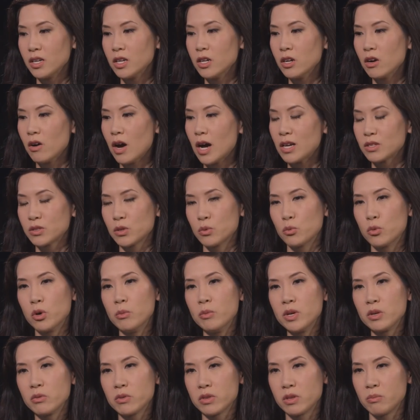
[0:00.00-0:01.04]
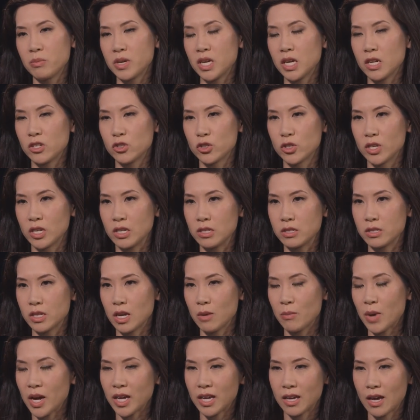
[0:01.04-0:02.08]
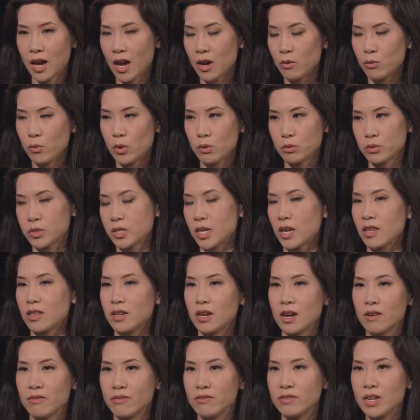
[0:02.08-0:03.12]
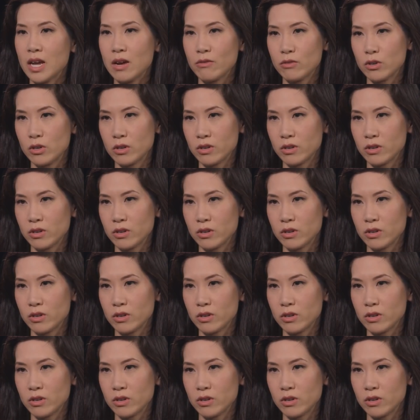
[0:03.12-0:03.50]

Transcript: you know, as a woman with a PhD in STEM, I won't say that I've never...